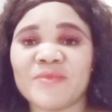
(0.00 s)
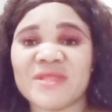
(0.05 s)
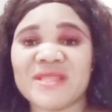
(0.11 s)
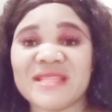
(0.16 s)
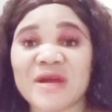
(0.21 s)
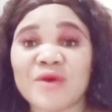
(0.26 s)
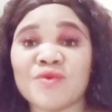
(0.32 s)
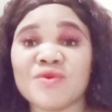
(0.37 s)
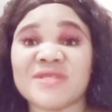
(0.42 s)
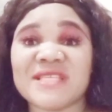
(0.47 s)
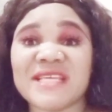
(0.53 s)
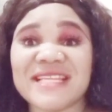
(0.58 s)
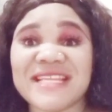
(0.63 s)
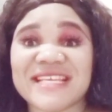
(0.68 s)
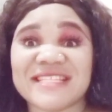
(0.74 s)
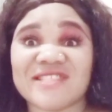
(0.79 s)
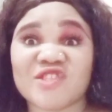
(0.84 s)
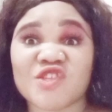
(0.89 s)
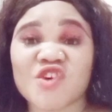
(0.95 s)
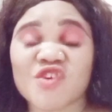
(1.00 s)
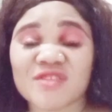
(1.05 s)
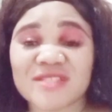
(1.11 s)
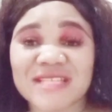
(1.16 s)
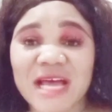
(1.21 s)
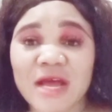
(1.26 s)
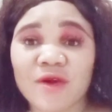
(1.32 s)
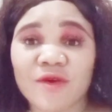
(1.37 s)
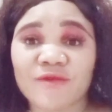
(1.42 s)
they will see the
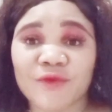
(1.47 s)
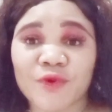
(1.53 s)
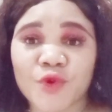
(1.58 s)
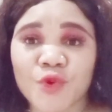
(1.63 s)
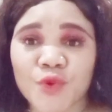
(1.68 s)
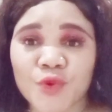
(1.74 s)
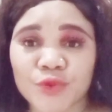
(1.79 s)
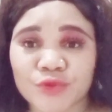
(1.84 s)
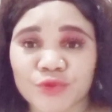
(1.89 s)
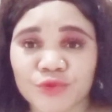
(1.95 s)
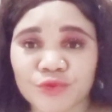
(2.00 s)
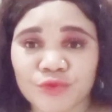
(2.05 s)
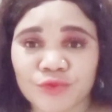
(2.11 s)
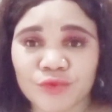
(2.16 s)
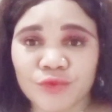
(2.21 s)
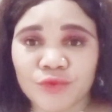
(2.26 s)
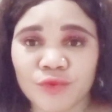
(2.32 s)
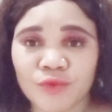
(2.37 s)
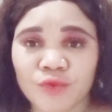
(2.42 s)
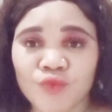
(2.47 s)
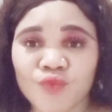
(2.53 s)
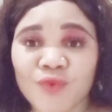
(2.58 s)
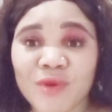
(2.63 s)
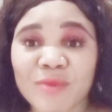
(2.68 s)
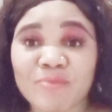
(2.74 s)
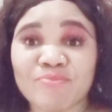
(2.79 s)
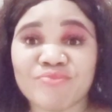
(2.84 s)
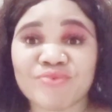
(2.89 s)
thunder of God.
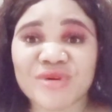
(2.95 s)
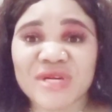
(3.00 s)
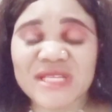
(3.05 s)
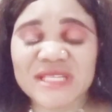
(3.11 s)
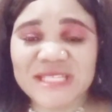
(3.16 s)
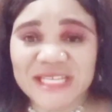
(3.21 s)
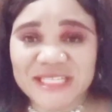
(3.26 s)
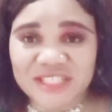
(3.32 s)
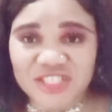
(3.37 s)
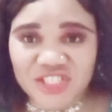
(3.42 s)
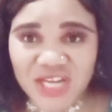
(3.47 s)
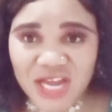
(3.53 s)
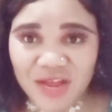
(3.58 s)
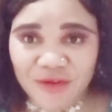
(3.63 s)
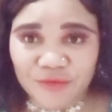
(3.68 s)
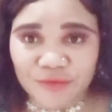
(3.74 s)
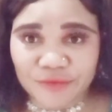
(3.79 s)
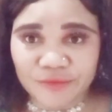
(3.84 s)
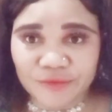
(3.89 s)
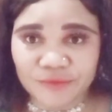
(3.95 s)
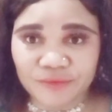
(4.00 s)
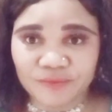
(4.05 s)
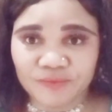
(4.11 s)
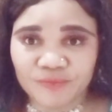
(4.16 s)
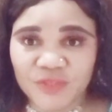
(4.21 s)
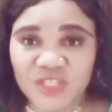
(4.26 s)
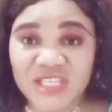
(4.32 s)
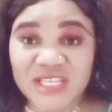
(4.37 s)
We bring them down.
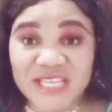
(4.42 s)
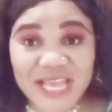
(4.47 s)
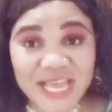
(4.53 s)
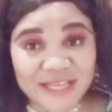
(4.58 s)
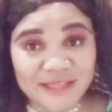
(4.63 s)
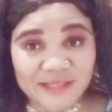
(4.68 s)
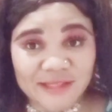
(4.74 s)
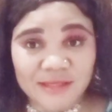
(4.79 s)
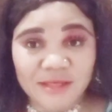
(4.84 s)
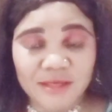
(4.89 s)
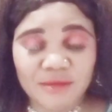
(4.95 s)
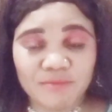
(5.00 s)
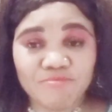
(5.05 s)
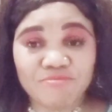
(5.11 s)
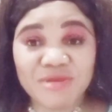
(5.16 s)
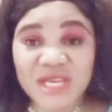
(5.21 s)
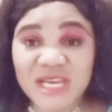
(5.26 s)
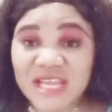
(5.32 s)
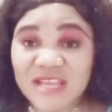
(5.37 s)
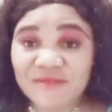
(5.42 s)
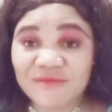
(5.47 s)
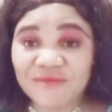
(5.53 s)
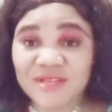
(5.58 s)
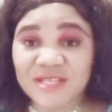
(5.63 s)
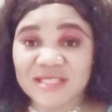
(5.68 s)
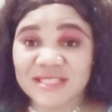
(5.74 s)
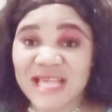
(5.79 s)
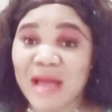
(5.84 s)
Yes, believe
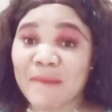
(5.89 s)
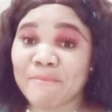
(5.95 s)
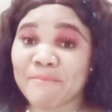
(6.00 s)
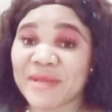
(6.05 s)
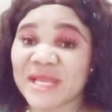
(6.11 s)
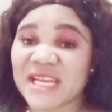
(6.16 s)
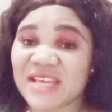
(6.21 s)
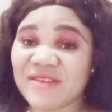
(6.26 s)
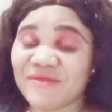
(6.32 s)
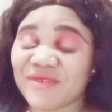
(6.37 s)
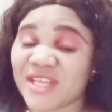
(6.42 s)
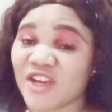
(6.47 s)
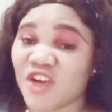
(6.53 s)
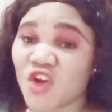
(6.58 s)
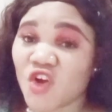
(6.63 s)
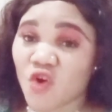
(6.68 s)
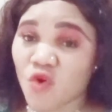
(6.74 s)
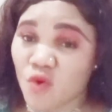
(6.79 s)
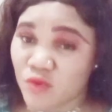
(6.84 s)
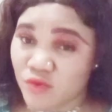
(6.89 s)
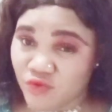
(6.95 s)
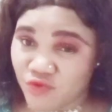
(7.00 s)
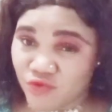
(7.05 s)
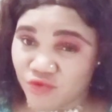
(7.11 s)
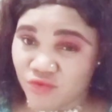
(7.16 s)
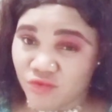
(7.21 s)
it and believe in God.